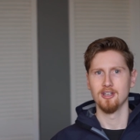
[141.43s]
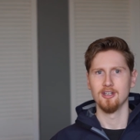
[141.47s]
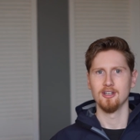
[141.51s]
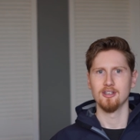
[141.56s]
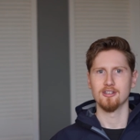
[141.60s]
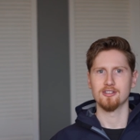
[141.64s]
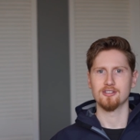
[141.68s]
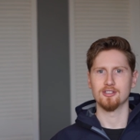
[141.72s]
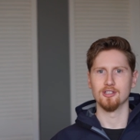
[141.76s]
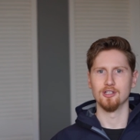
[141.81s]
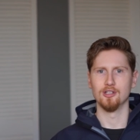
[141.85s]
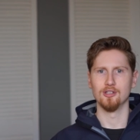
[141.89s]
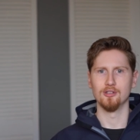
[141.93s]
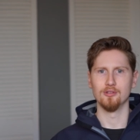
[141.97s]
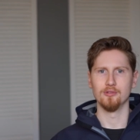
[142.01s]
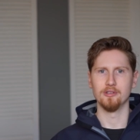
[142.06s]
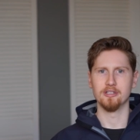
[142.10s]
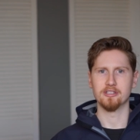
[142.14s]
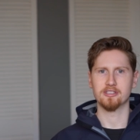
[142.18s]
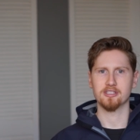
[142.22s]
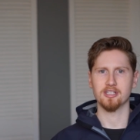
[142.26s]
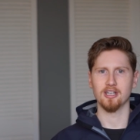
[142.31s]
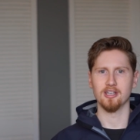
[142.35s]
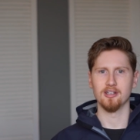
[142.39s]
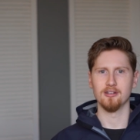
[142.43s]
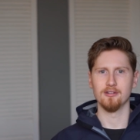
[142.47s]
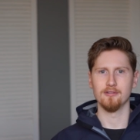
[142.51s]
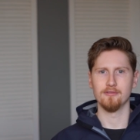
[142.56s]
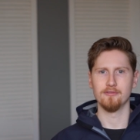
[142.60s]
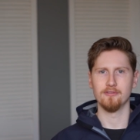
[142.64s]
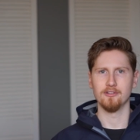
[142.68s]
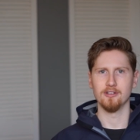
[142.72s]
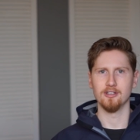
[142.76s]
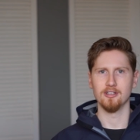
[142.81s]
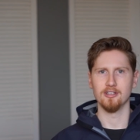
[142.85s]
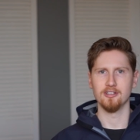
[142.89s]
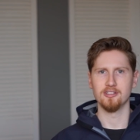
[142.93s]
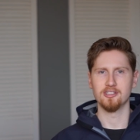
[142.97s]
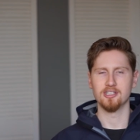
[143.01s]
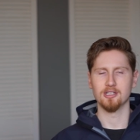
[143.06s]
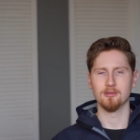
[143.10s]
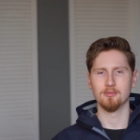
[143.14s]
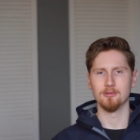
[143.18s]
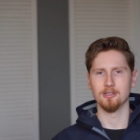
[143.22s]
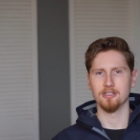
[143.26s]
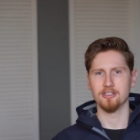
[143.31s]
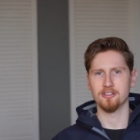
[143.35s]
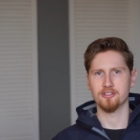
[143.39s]
So it's kind of a
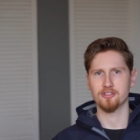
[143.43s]
double-edged